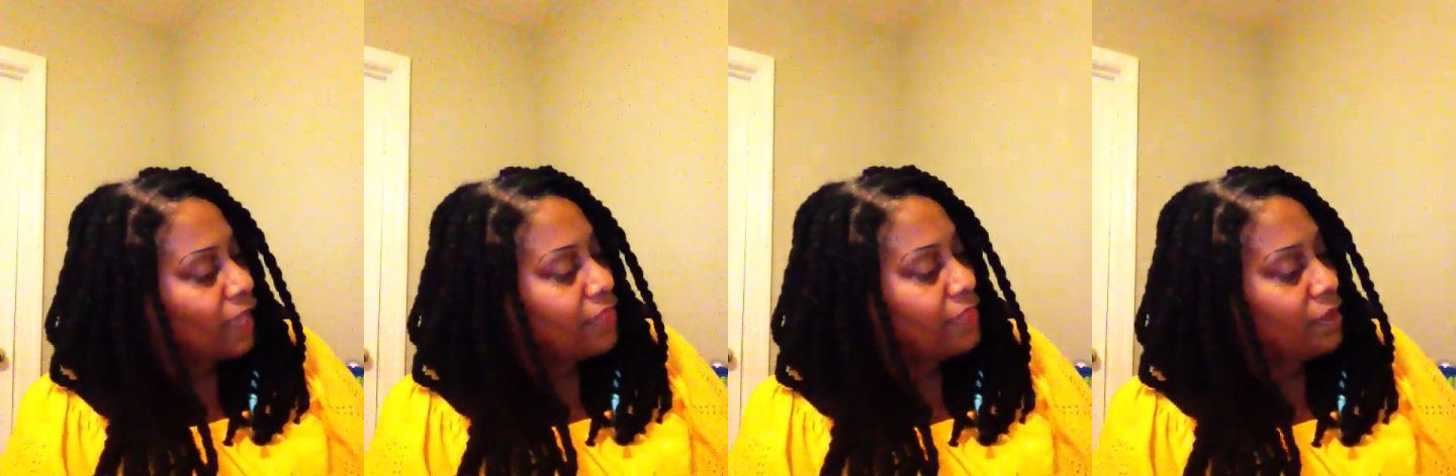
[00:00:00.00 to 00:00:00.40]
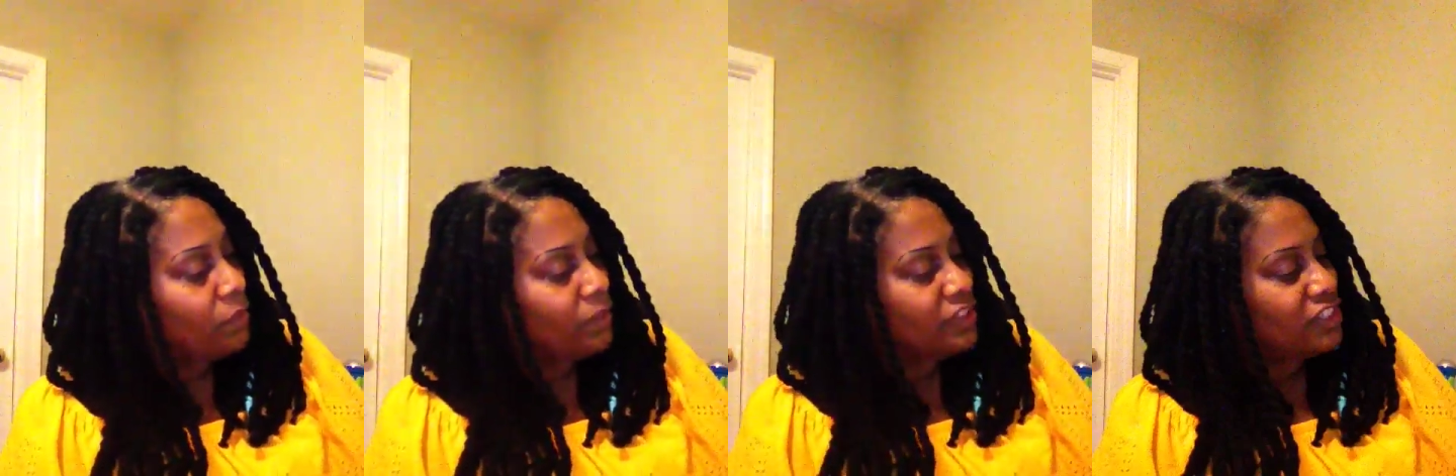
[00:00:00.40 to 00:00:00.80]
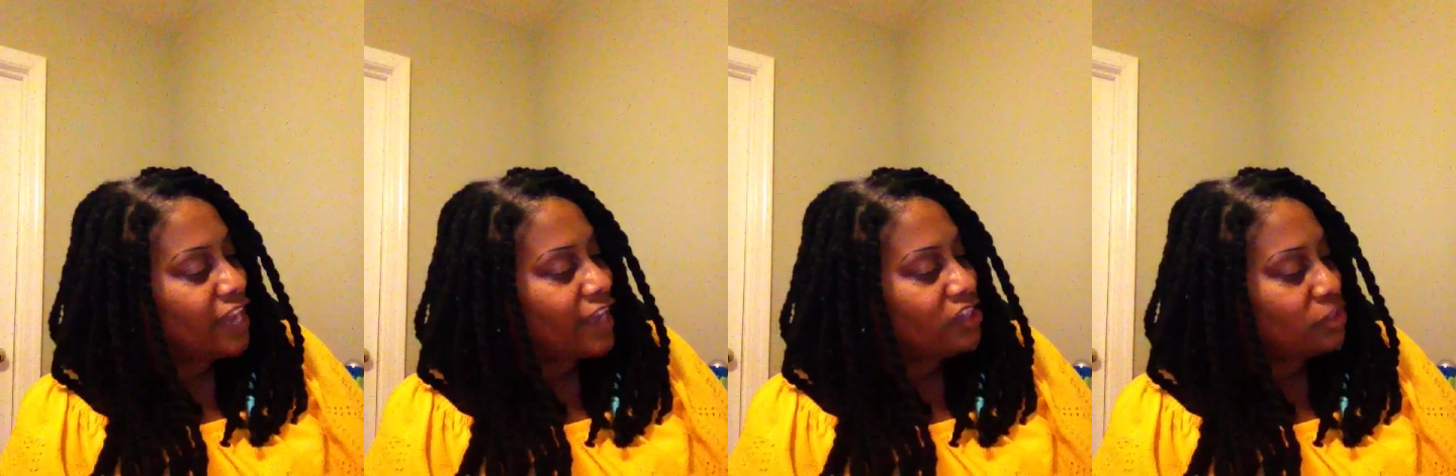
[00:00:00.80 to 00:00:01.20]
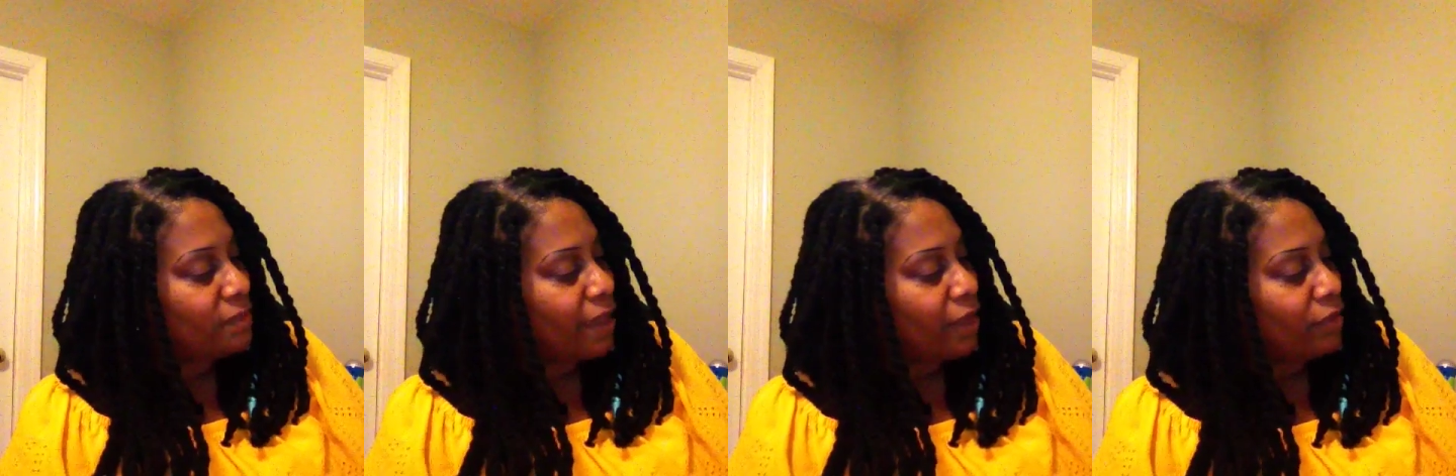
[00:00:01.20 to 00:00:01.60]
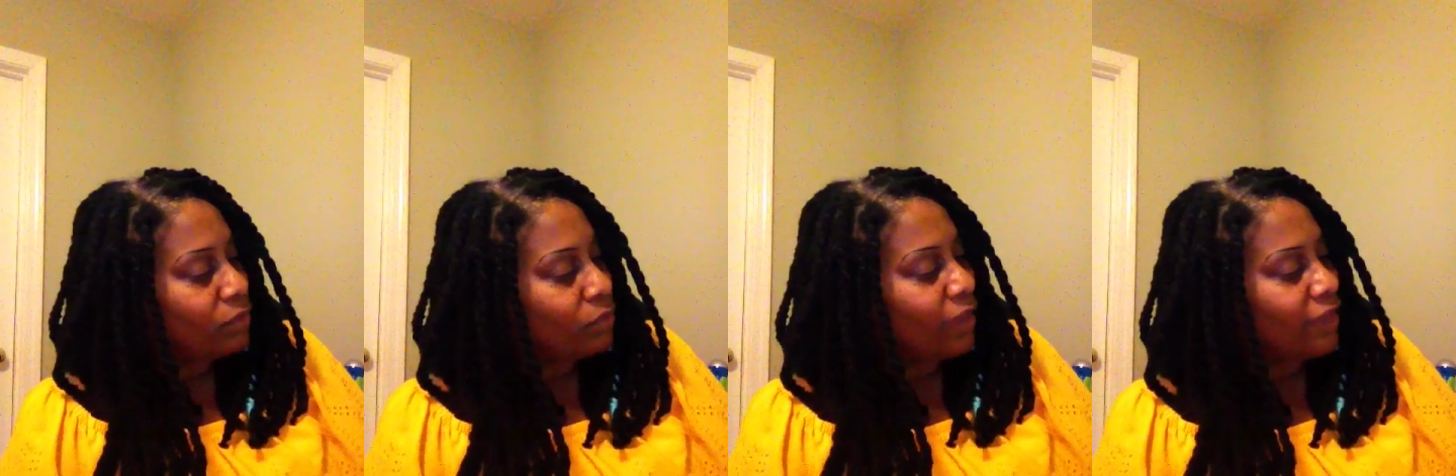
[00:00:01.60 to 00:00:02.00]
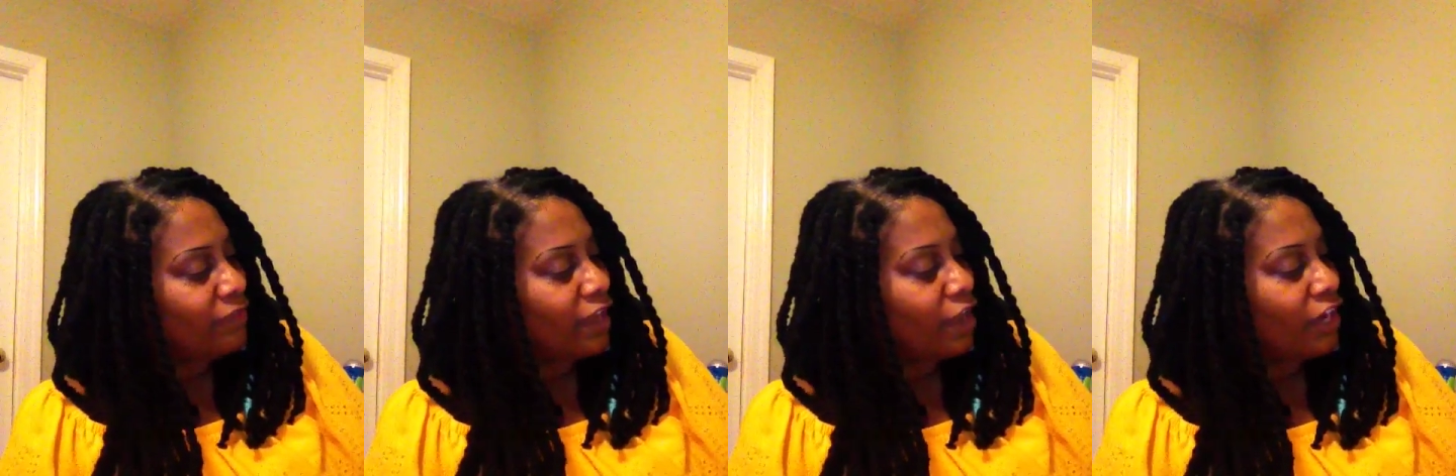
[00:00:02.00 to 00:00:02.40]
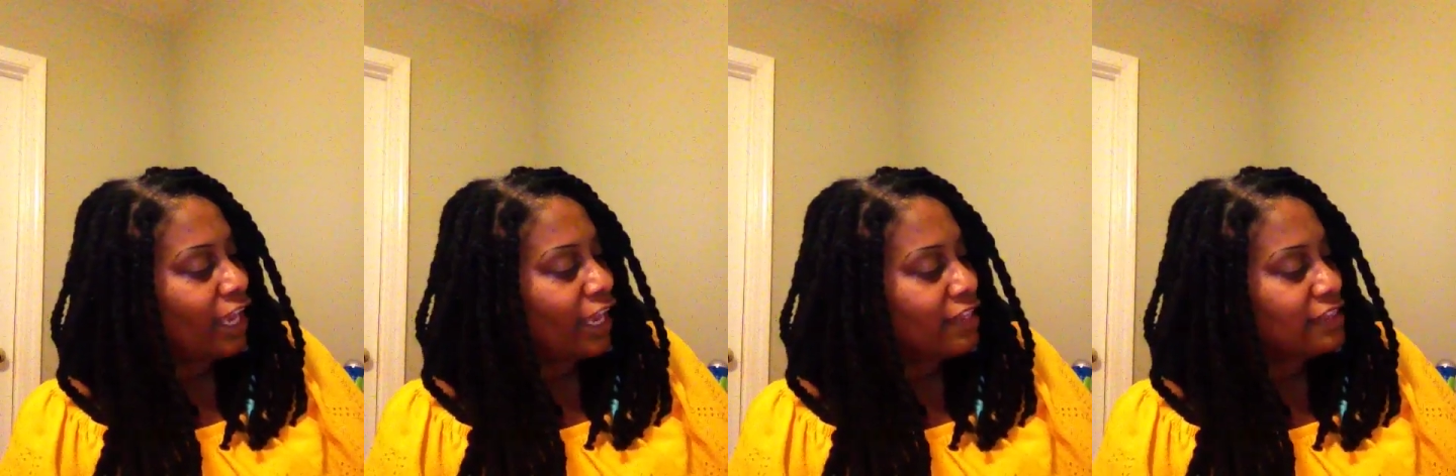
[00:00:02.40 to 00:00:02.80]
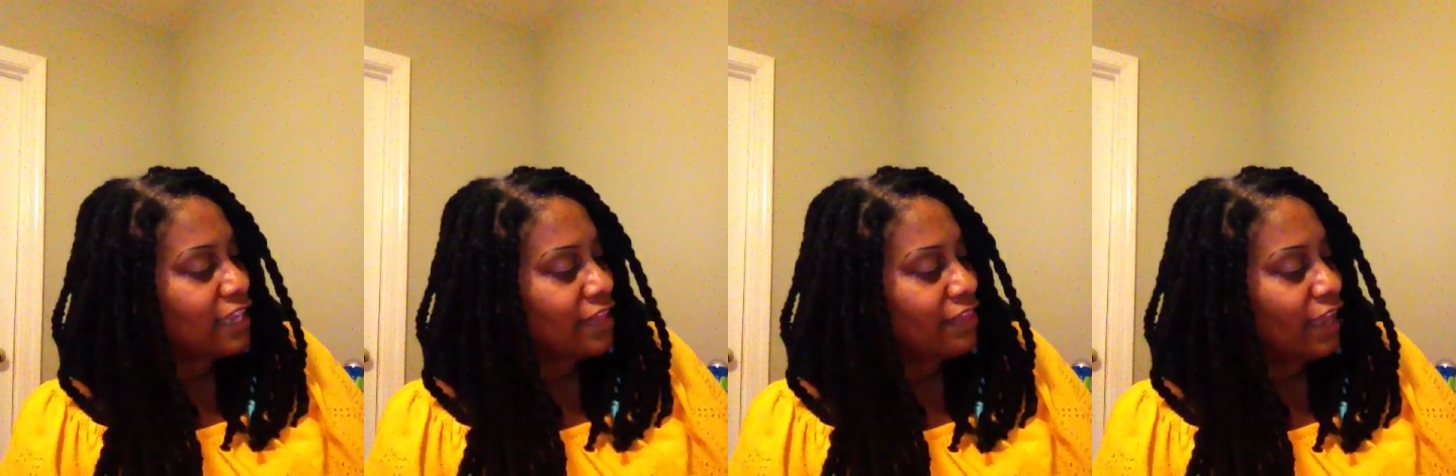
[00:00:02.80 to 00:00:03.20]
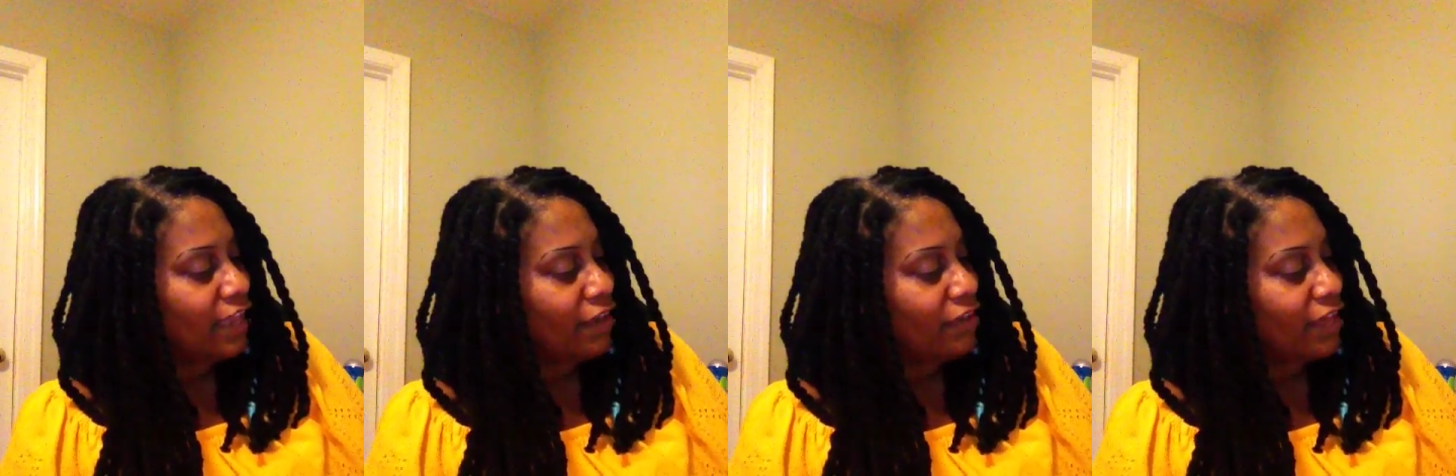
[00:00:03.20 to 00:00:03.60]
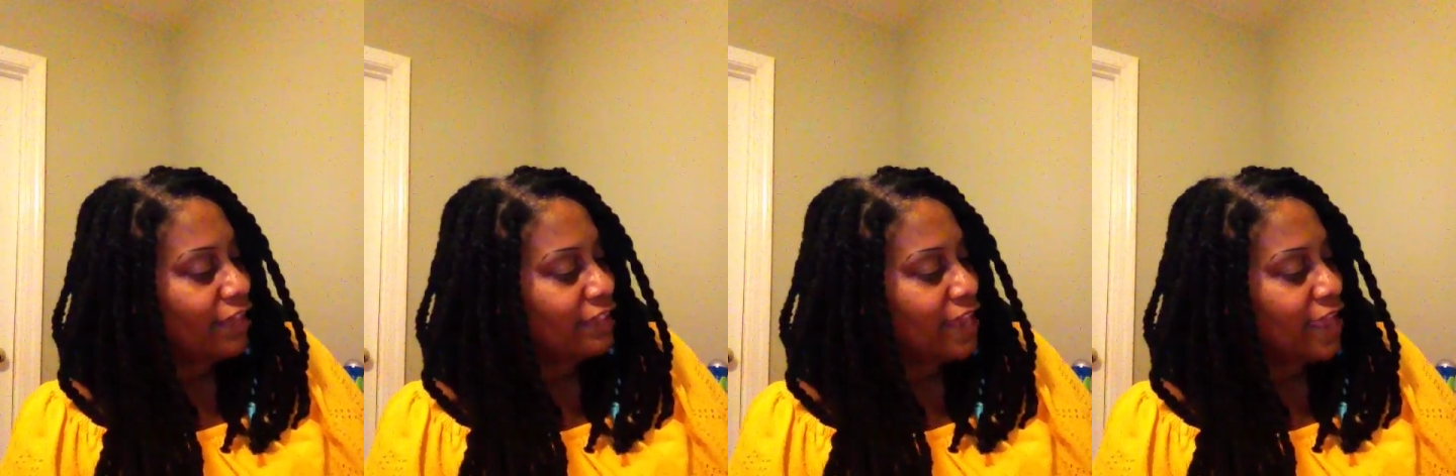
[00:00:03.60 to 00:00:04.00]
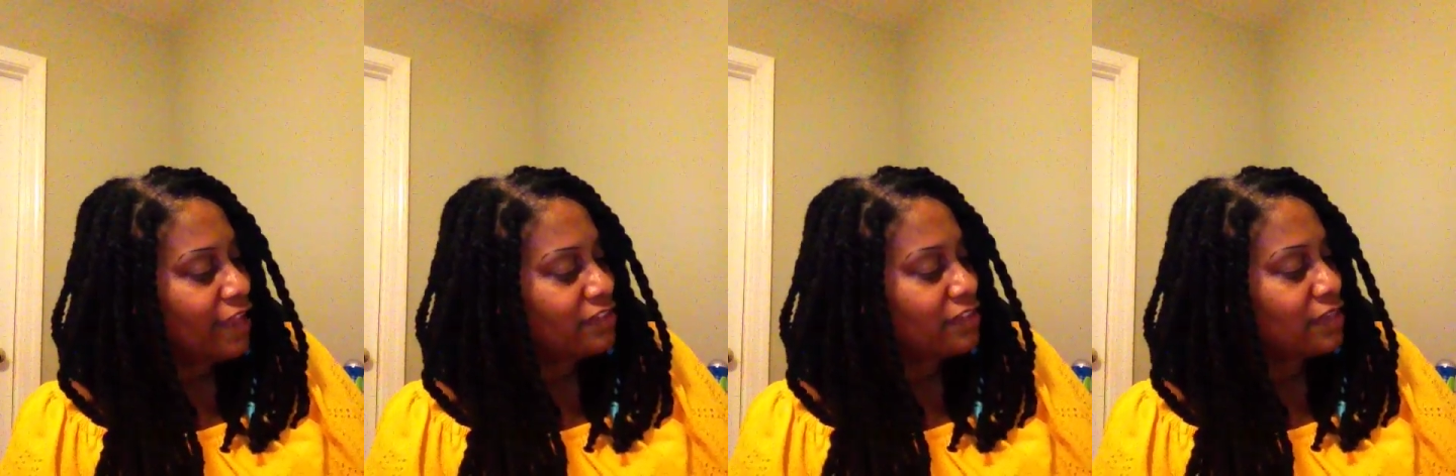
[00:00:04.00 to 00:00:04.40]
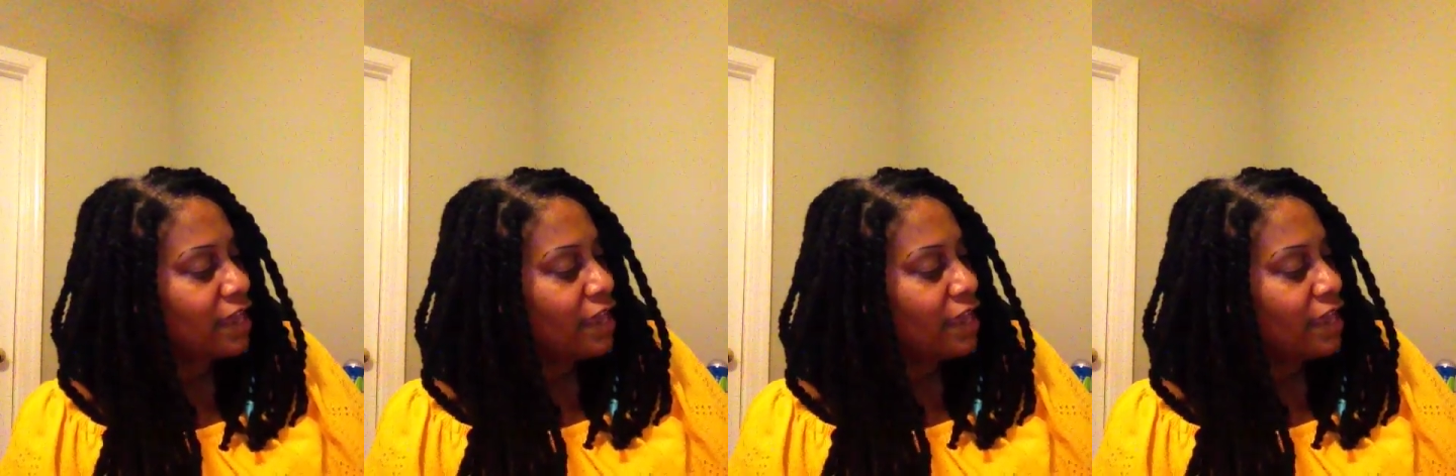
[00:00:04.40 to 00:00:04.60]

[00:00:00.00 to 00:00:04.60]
Then we dashed about, waving our hands in the air like nets,